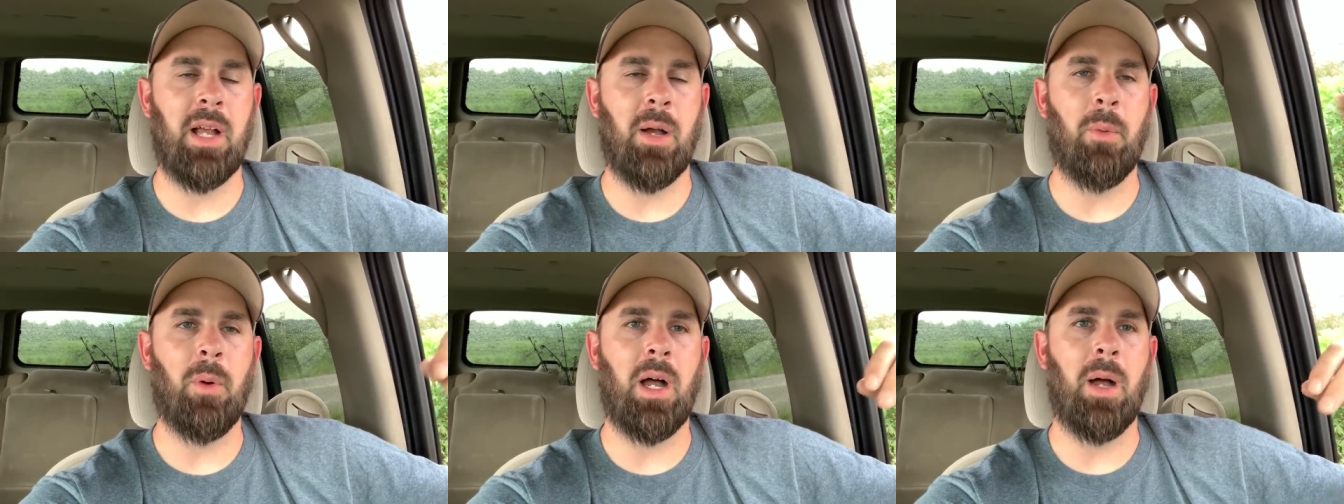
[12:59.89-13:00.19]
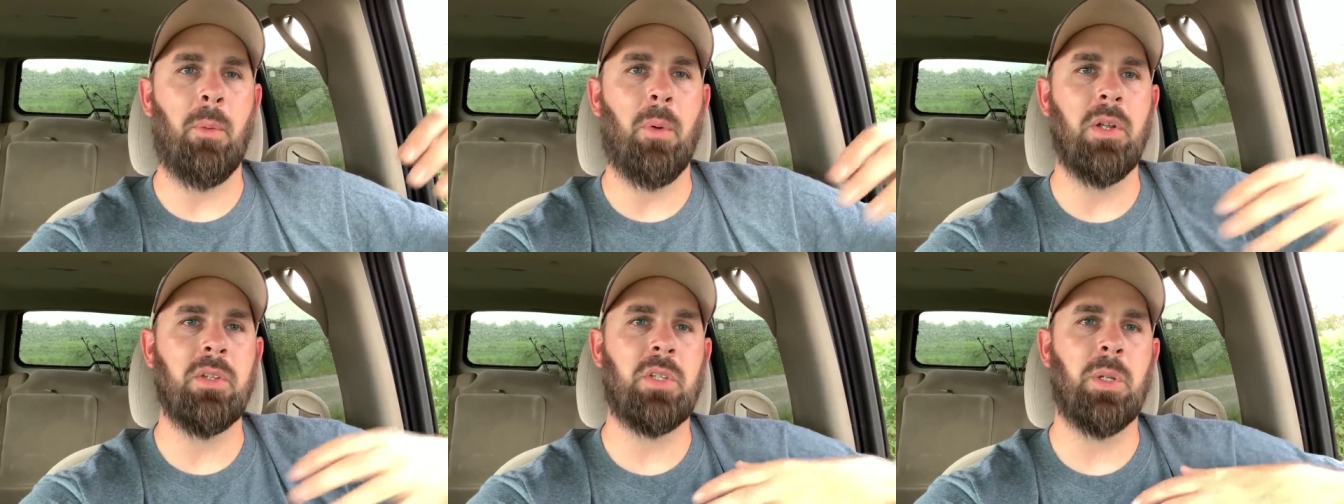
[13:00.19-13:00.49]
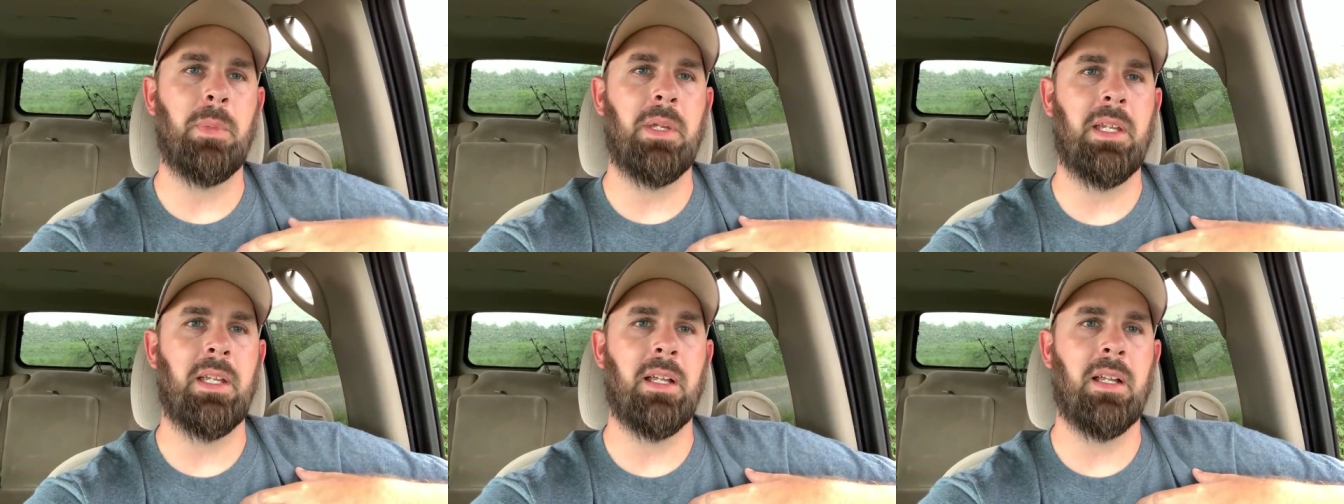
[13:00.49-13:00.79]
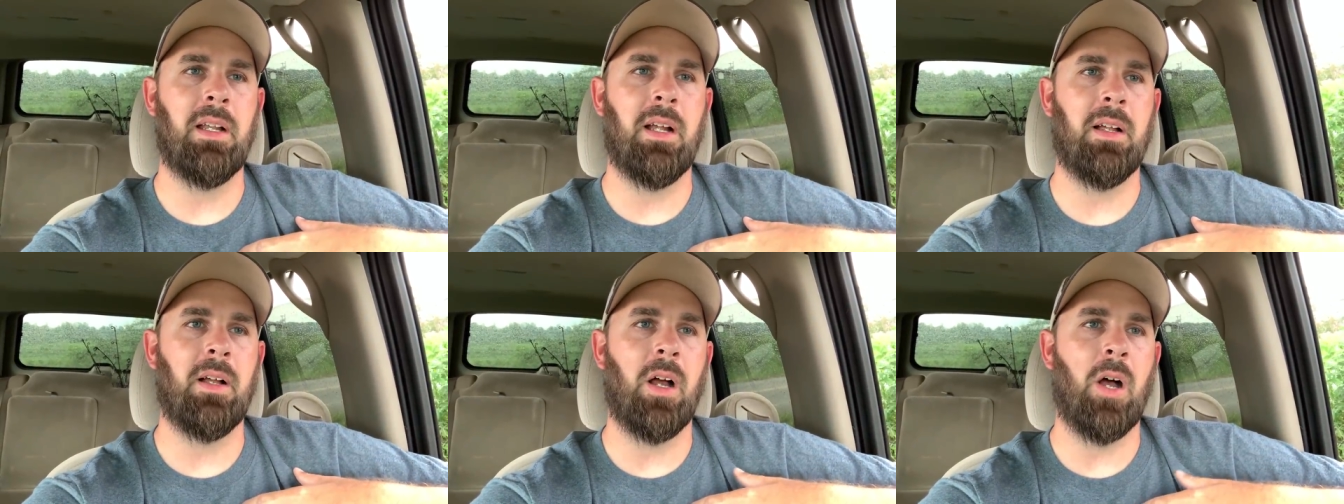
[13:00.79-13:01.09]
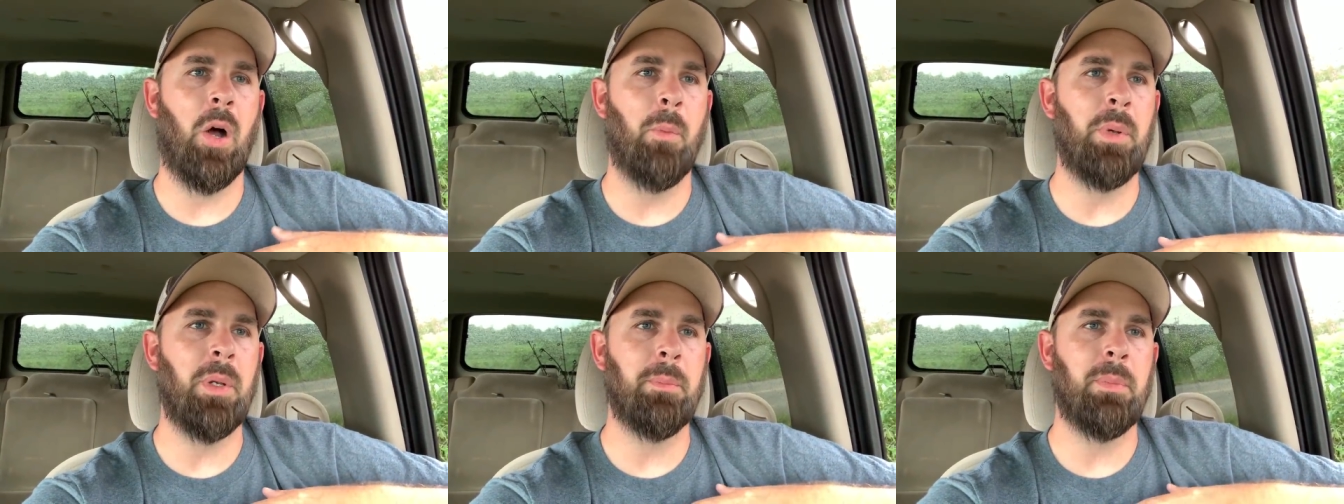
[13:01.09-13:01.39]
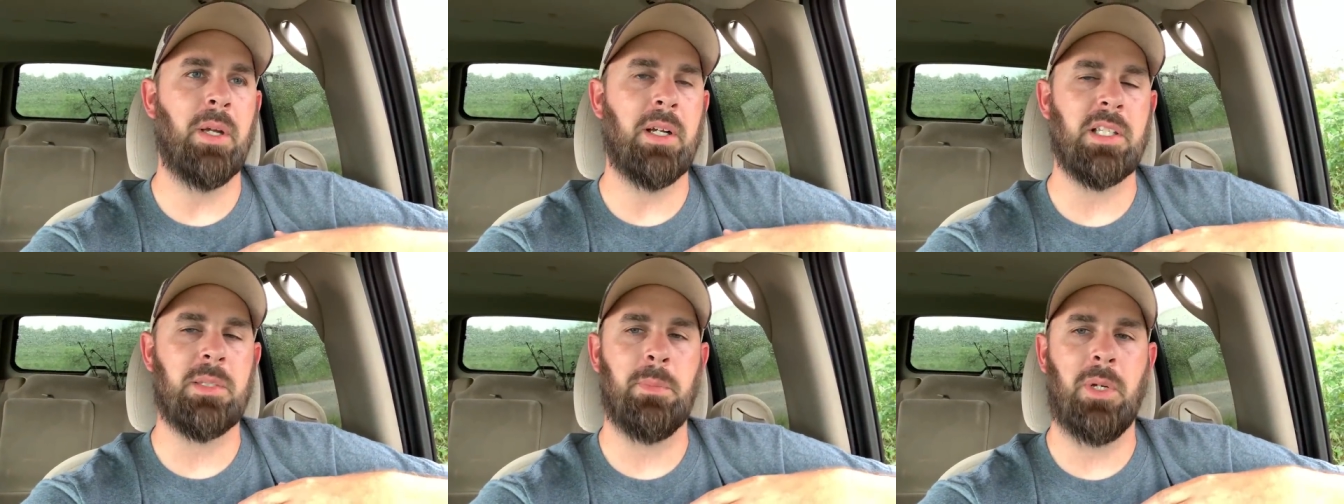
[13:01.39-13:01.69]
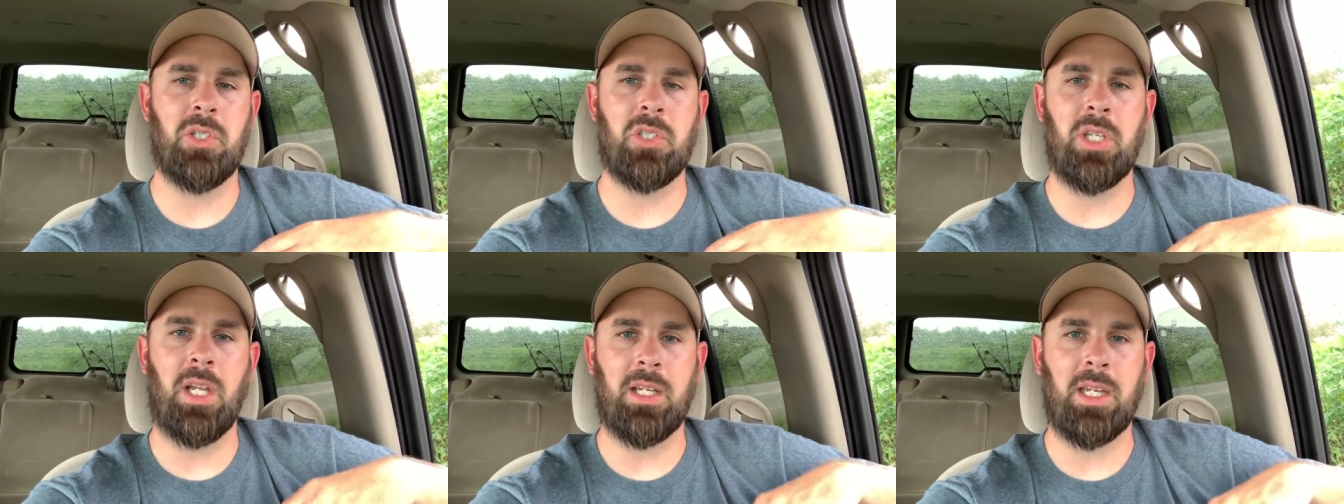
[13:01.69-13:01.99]
I, I want to be an open book as
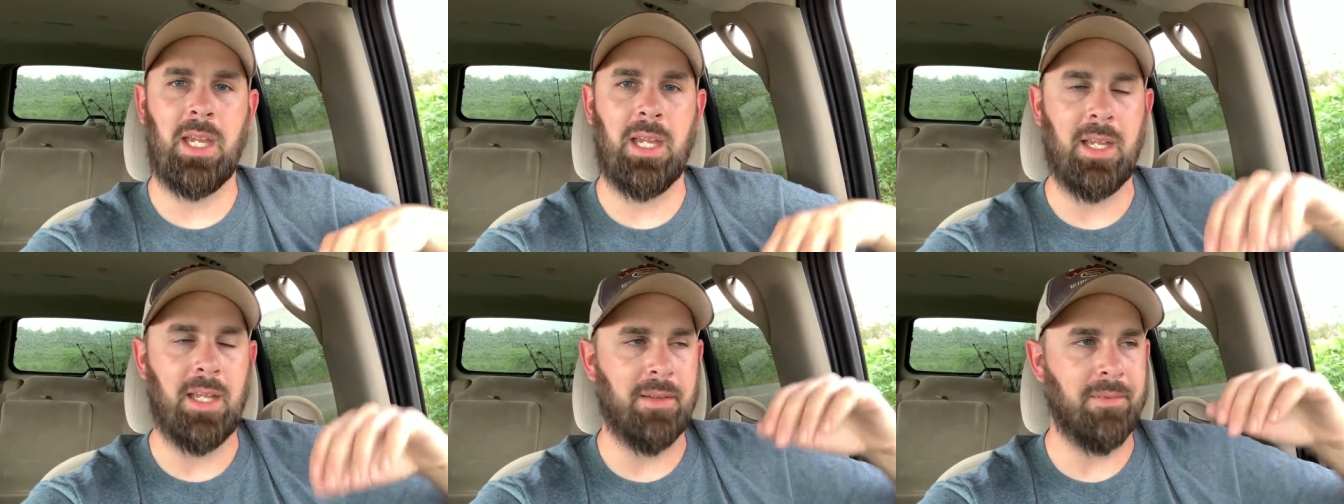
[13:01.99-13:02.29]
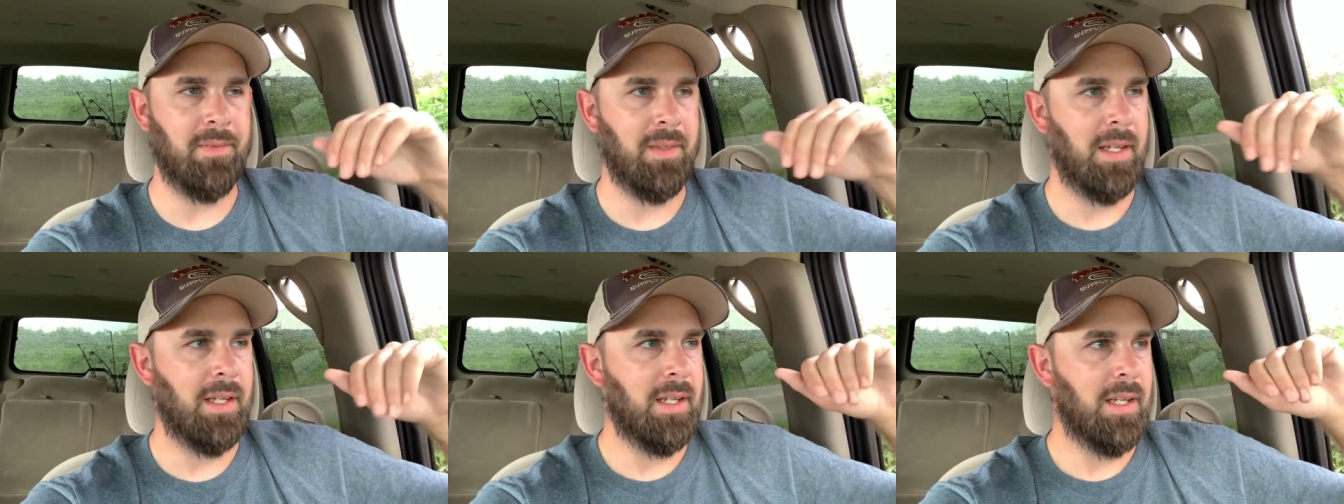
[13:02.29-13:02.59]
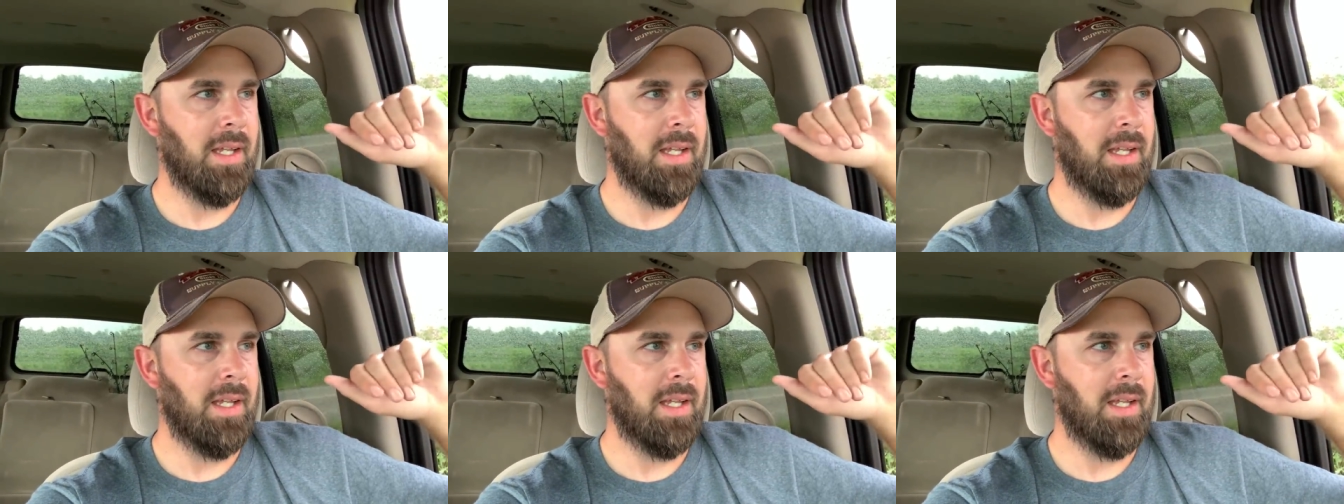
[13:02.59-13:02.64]
much as I can.